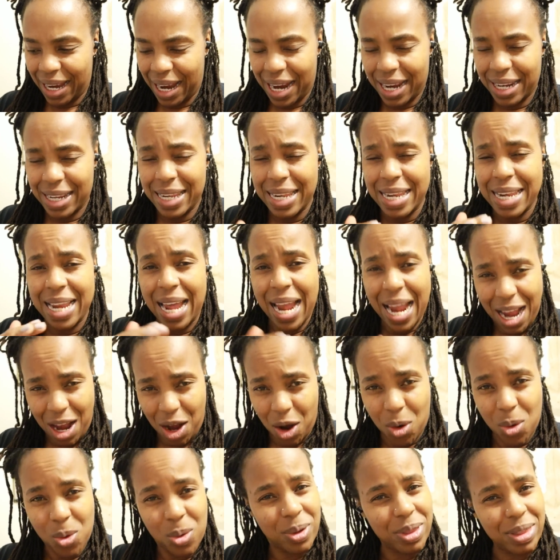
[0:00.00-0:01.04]
And
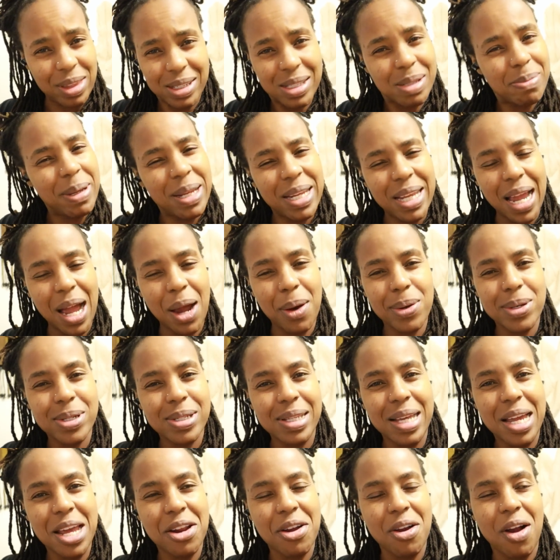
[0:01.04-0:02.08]
now, this many
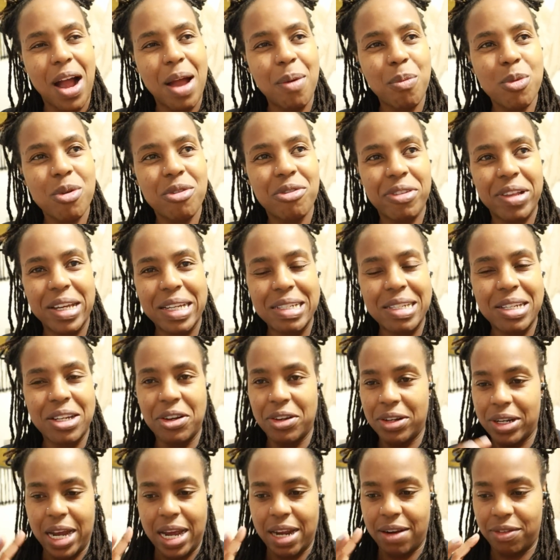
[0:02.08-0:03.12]
hours later, I'm reflecting
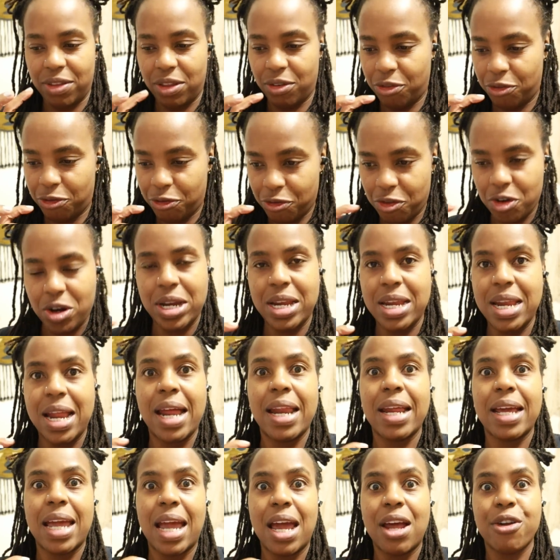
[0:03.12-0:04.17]
on kind of the
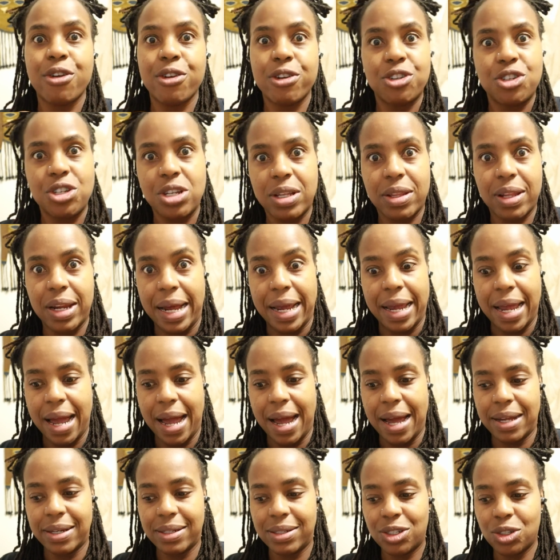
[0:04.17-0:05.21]
frenetic energy that I
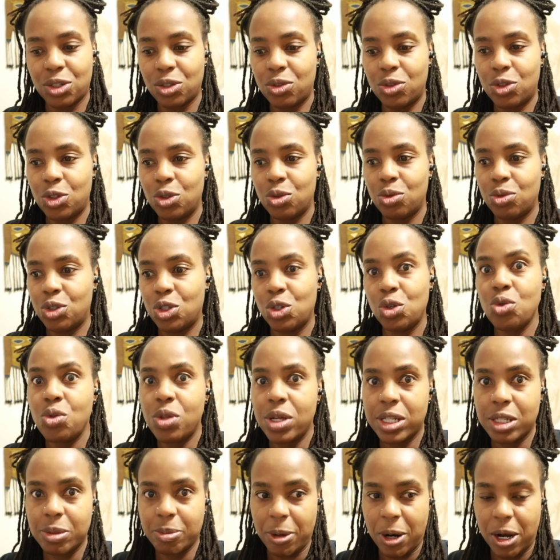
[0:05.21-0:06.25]
had to do
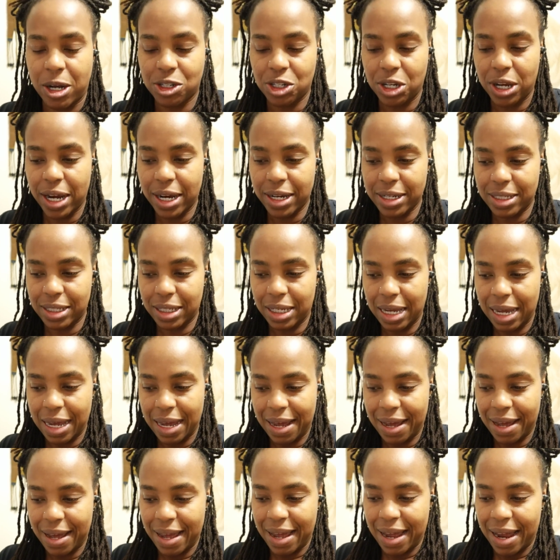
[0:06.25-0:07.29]
this project.
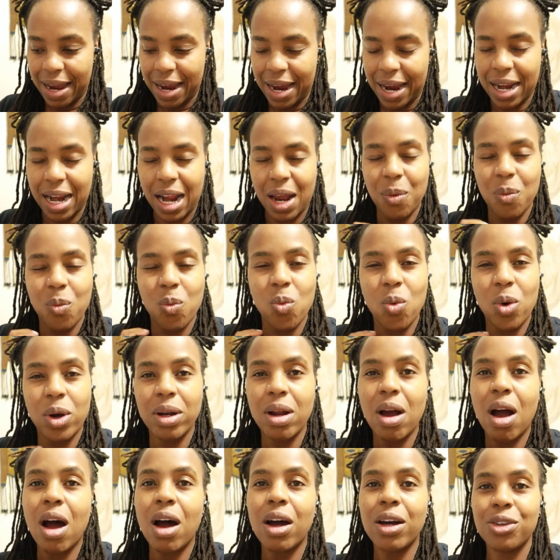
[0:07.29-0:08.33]
And I
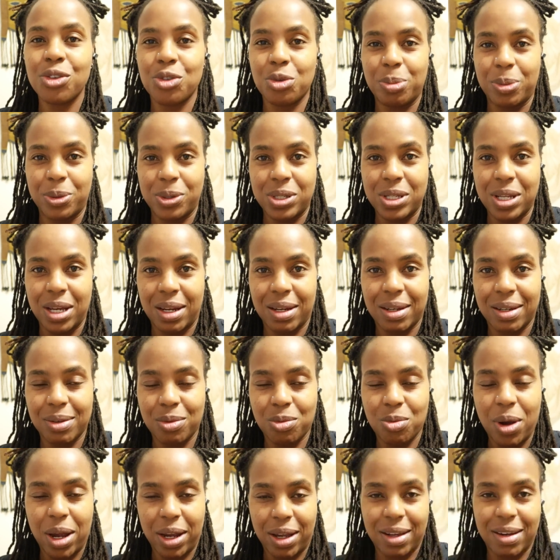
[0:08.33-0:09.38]

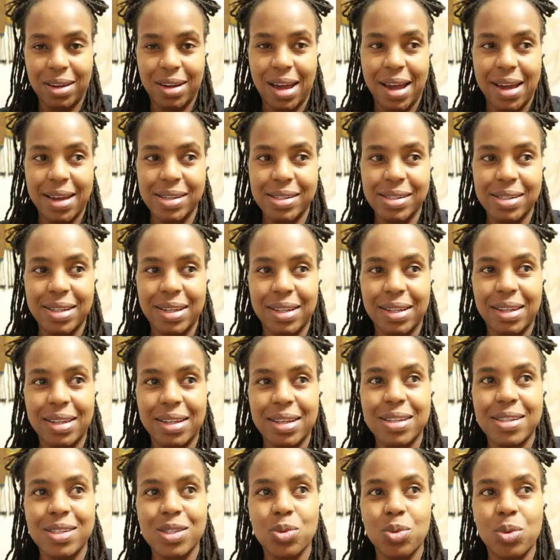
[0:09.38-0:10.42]
100% recognize that
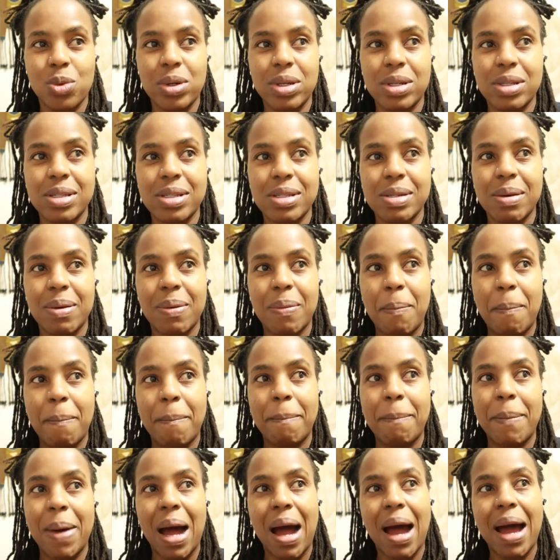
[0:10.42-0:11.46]
this was
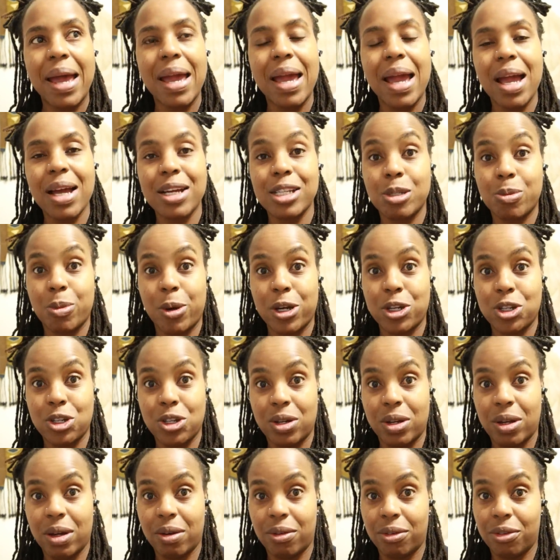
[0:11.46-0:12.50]
my
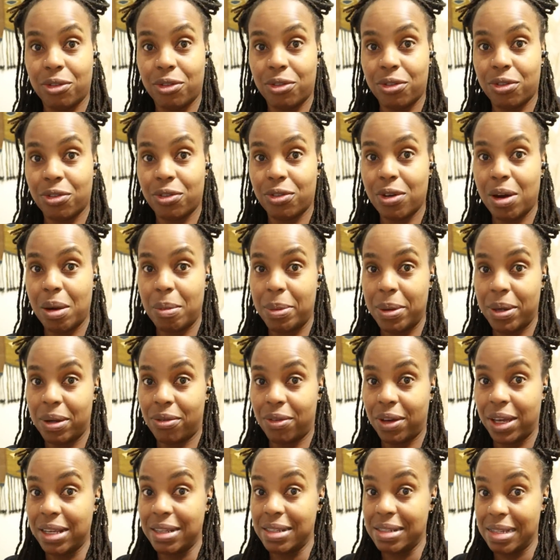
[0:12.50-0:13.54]
expression of a bit
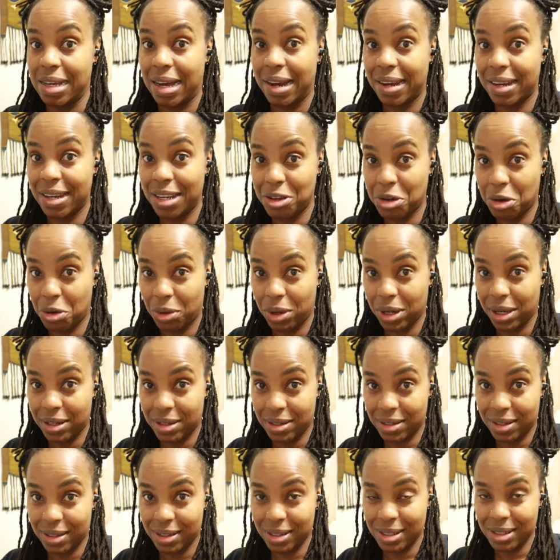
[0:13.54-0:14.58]
of anxiety going
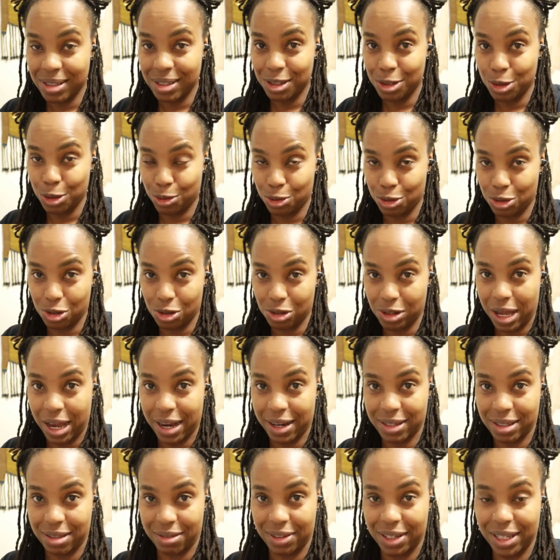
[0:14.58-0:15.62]
into this social
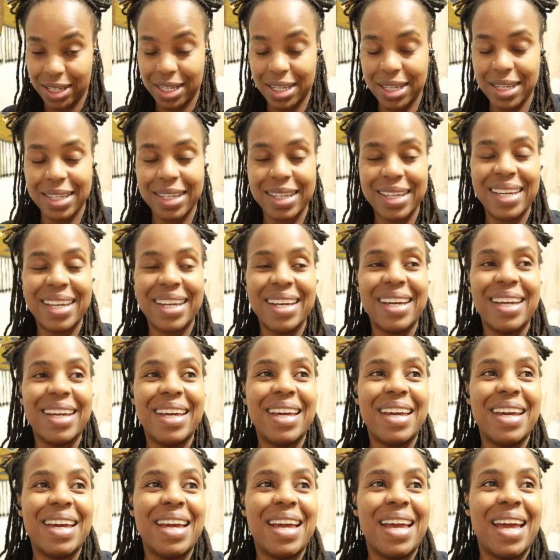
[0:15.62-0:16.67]
activity
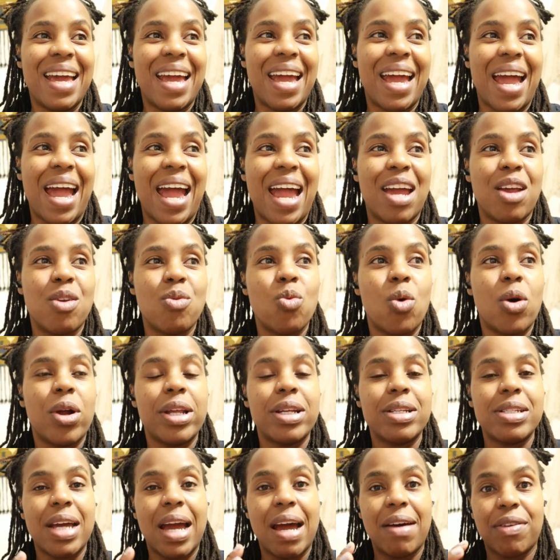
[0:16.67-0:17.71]
and
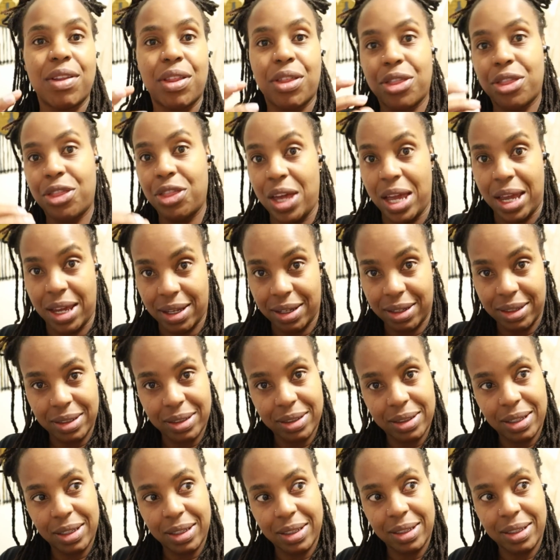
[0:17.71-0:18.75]
wanting to have a
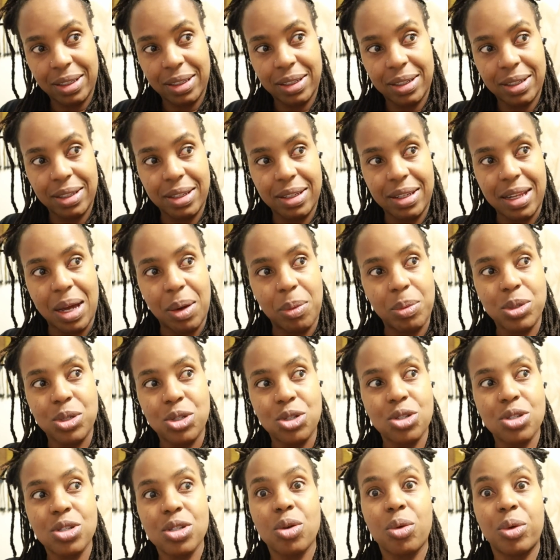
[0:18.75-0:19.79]
thing that was
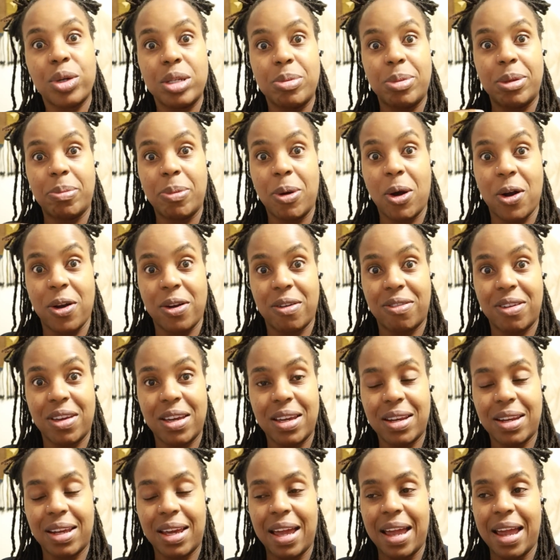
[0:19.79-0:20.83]
just going to be part of
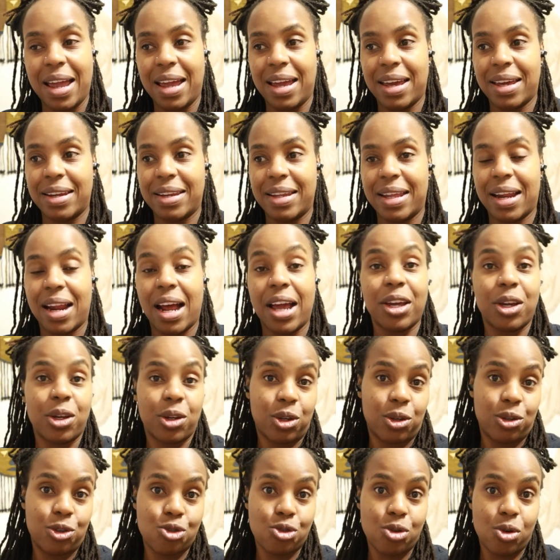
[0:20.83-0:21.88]
it and that I
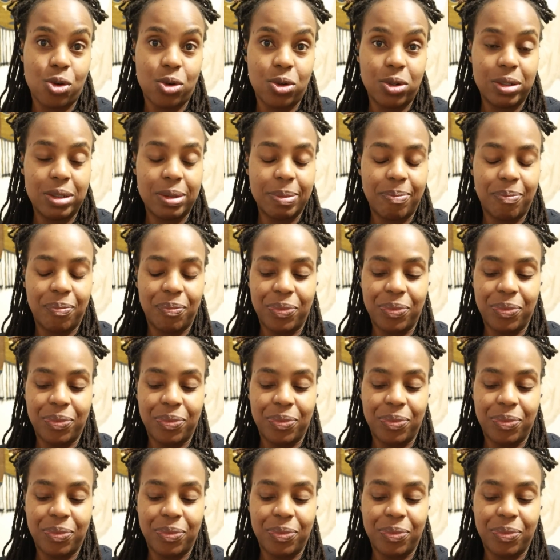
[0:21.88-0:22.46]
could control.